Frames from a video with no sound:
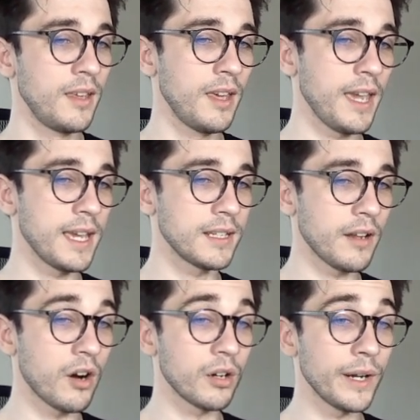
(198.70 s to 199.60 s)
And
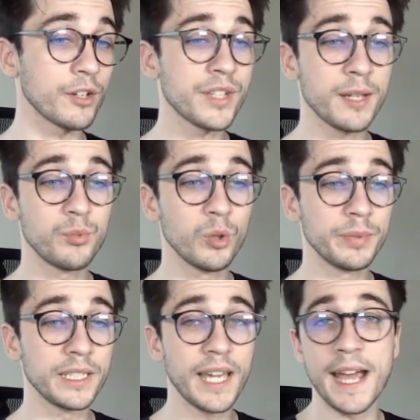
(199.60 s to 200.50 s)
our error type will
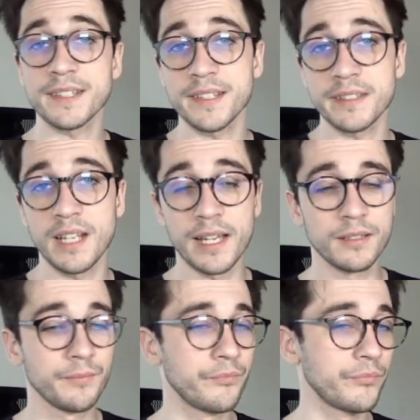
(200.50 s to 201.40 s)
be access denied.
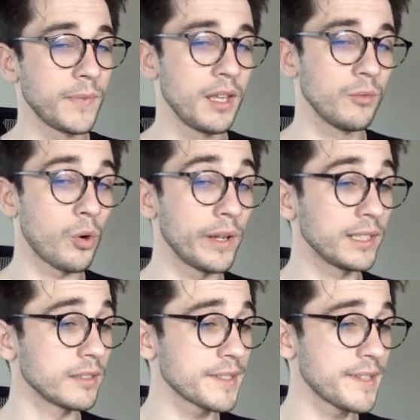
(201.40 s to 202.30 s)
We'll go ahead and
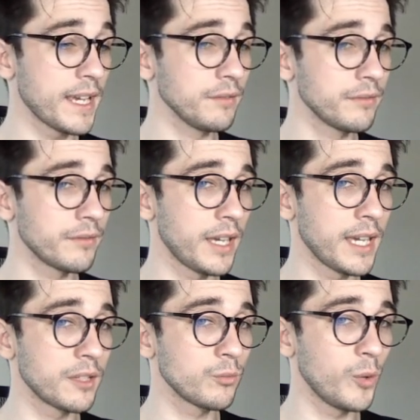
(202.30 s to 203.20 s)
click save, and we'll